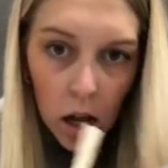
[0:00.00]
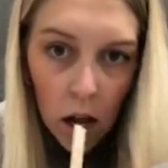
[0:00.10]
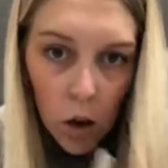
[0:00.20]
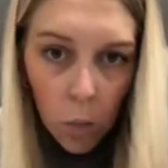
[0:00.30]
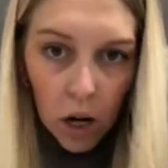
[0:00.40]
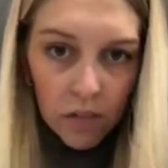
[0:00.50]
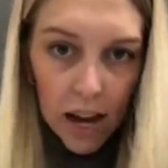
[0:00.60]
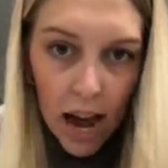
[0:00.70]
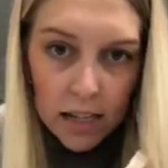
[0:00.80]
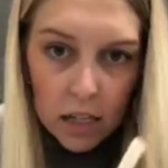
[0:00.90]
What if I
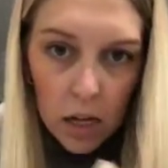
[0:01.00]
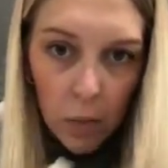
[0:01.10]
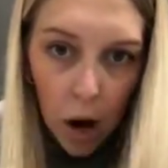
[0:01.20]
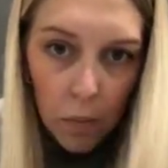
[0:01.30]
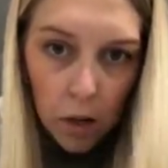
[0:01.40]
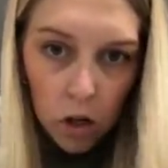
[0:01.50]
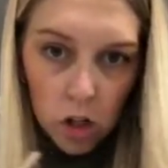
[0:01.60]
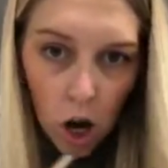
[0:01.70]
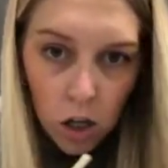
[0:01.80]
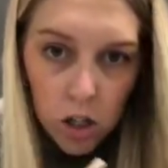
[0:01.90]
accidentally bought milk
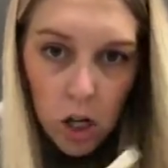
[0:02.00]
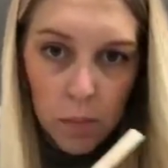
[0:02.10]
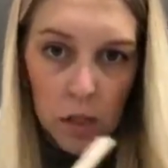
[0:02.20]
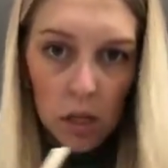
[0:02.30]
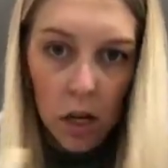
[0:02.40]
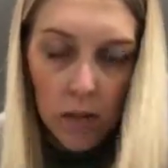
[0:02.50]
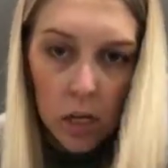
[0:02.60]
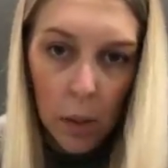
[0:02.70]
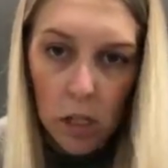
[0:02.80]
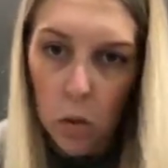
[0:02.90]
chocolate chips instead of
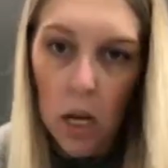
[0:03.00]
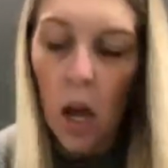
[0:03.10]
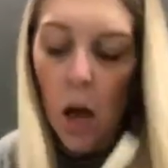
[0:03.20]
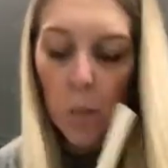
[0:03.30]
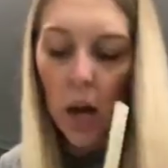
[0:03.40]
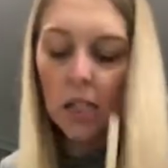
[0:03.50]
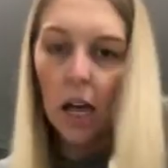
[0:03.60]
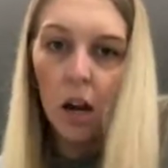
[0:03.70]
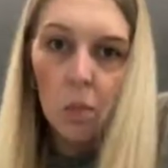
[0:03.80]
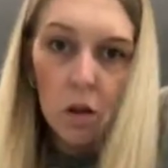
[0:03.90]
semi-sweet?
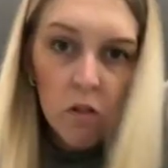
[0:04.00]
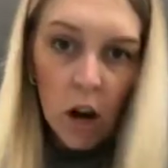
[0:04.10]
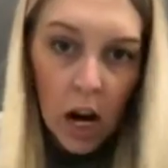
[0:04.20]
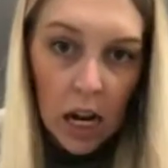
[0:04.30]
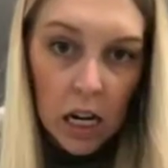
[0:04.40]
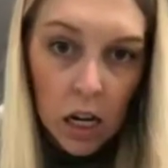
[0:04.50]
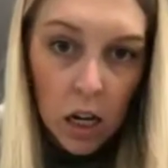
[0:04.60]
That'll be fine.